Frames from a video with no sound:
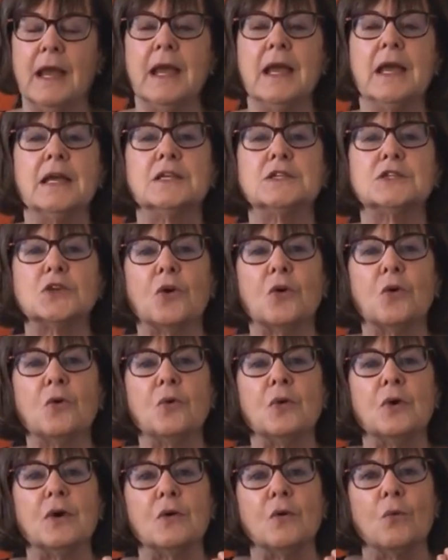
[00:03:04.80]

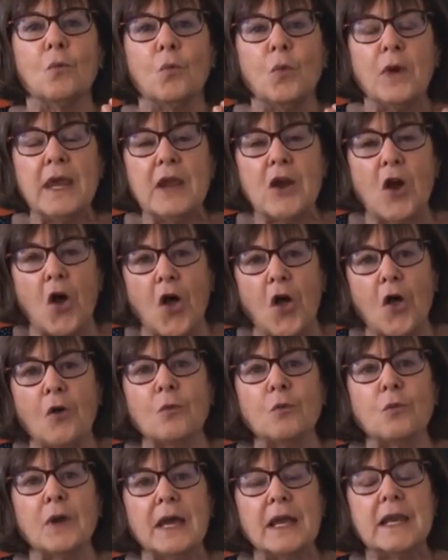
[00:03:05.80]
So we
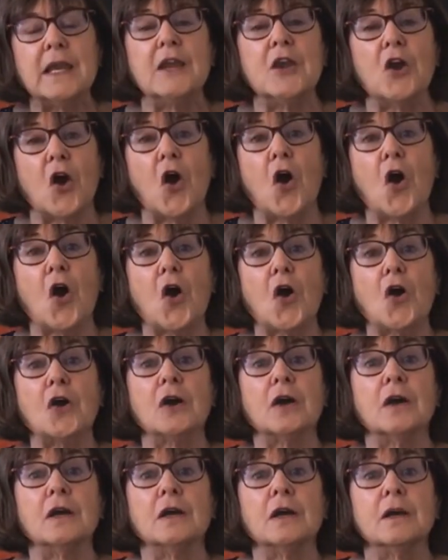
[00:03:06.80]
already
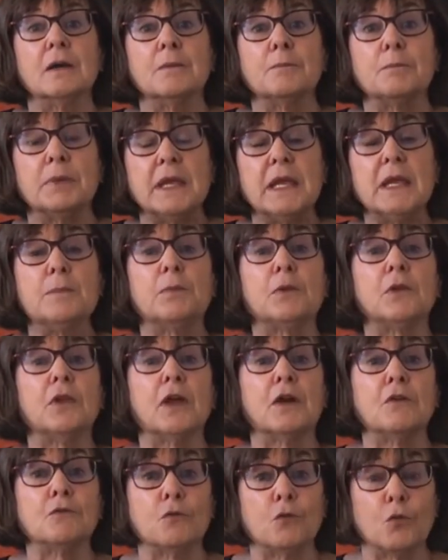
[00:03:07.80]
are people
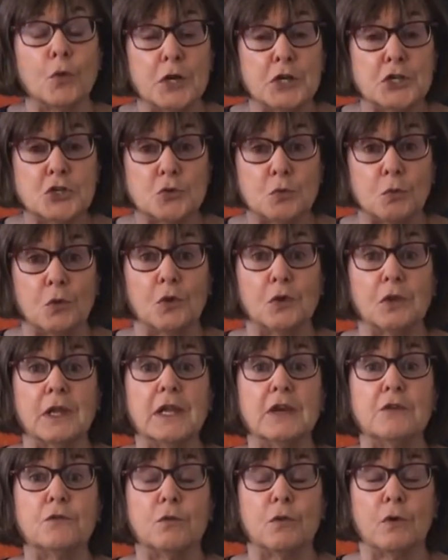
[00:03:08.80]
of ritual
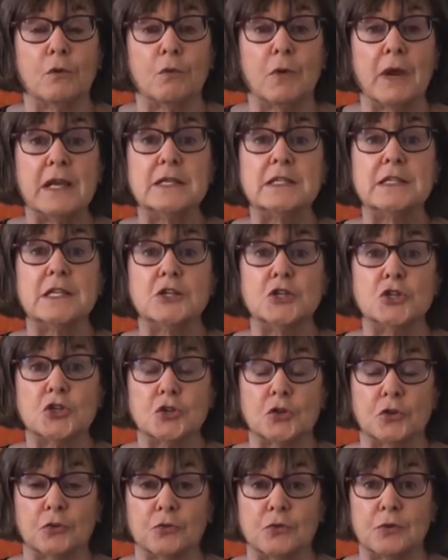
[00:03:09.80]
if we're raising
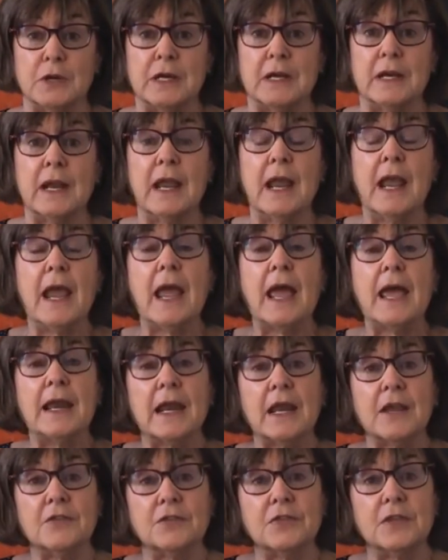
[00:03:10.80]
children. And
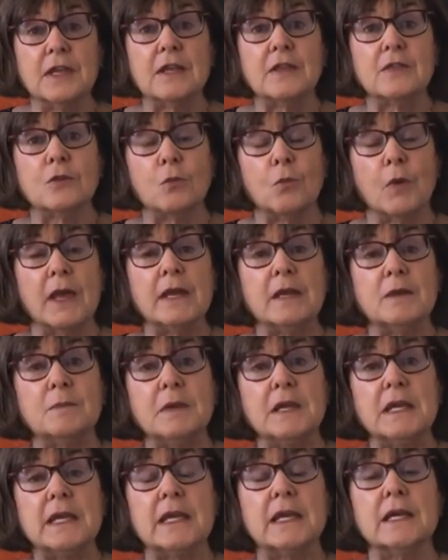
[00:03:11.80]
I think the way to
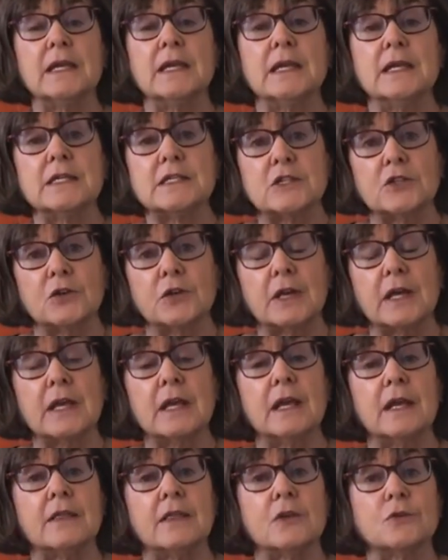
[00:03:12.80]
begin is
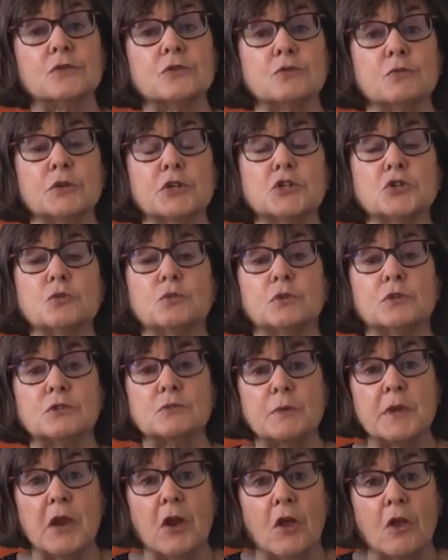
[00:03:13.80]
looking at those rituals
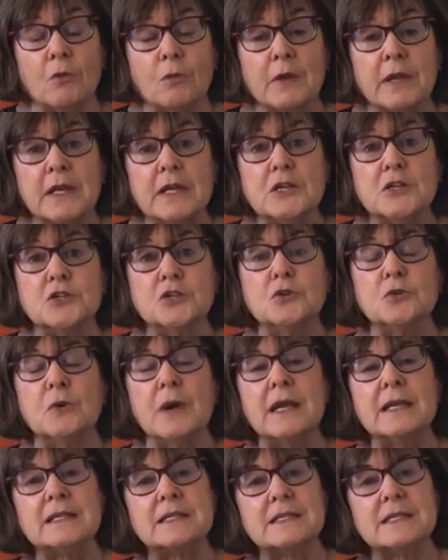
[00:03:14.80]
we already do
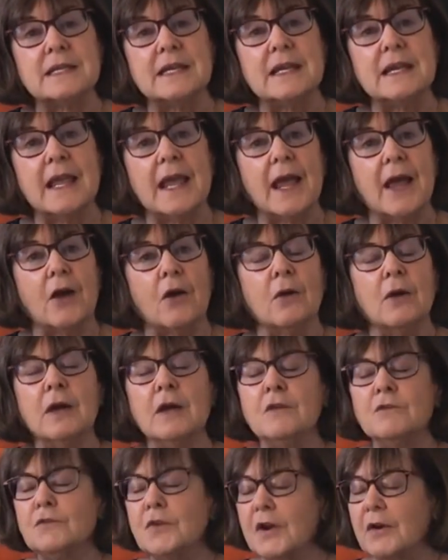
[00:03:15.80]
and seeing how
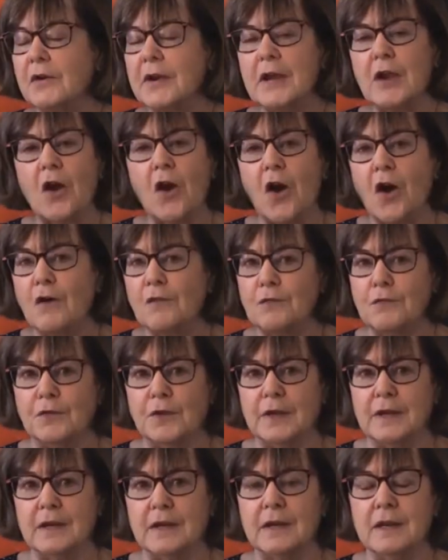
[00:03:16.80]
very
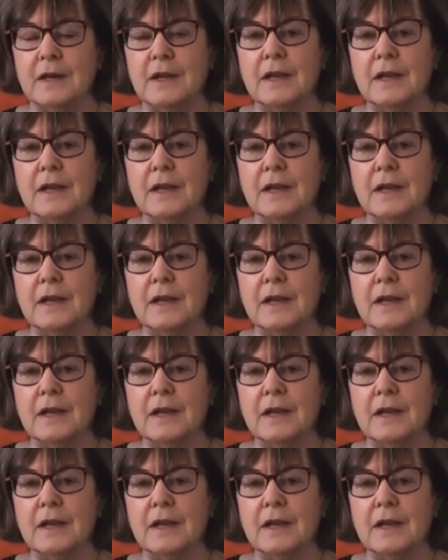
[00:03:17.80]
often